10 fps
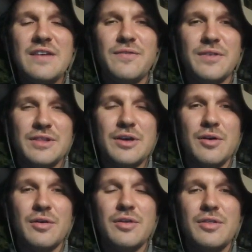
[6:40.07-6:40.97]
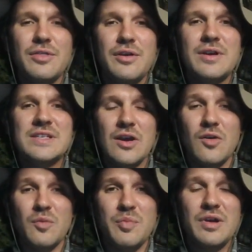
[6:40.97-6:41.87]
though, there is
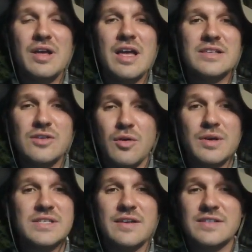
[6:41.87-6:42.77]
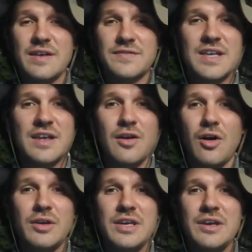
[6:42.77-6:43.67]
hope. As always, as I've said
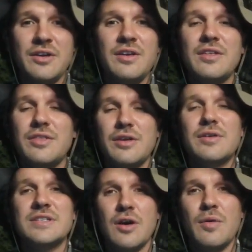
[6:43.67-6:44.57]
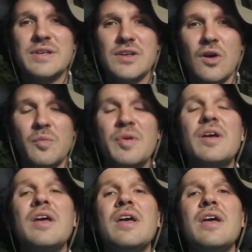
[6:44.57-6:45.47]
all year, there is always hope.
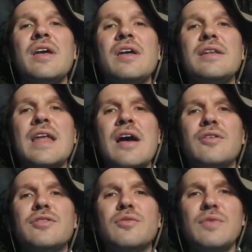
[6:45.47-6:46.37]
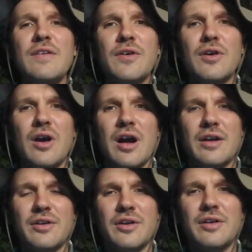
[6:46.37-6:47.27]
Now, the river
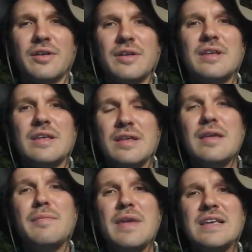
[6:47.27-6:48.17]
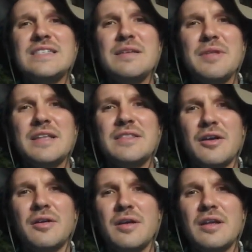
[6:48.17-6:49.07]
otter, it may seem like
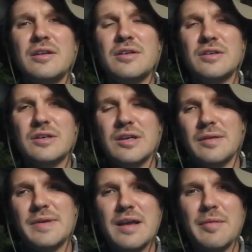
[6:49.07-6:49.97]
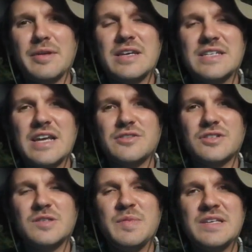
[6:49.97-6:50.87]
they're going to become an endangered
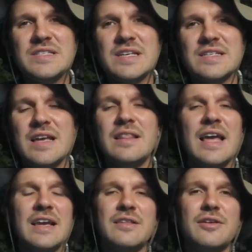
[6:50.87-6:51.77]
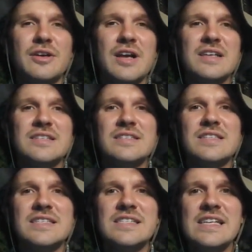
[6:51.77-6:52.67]
species, like their cousins, the
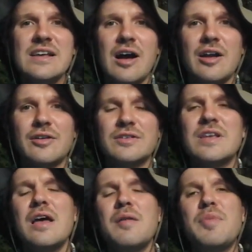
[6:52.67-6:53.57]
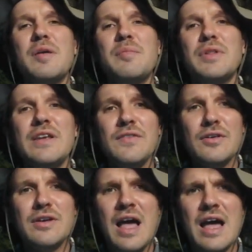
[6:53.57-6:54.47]
sea otters, but believe it or
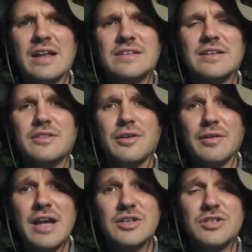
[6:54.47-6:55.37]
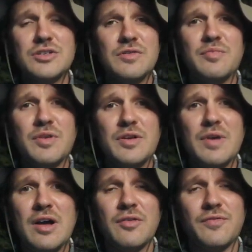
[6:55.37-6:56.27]
not, they're actually doing pretty
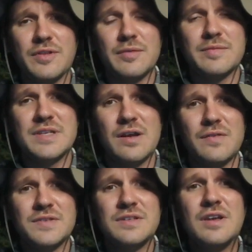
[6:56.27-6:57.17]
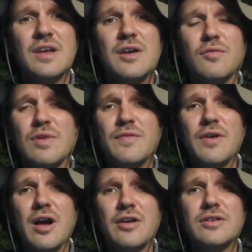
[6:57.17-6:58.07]
well for themselves. River
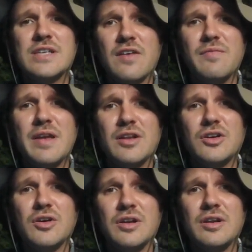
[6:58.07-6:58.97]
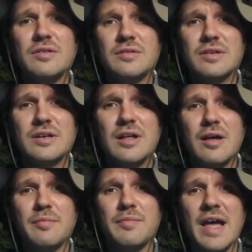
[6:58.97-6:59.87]
otters have made a good
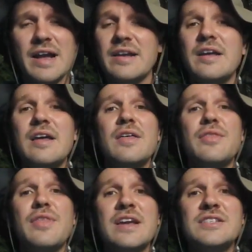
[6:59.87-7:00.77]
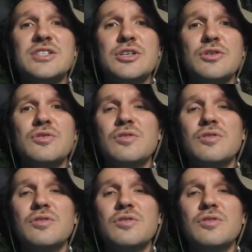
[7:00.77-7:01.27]
comeback thanks to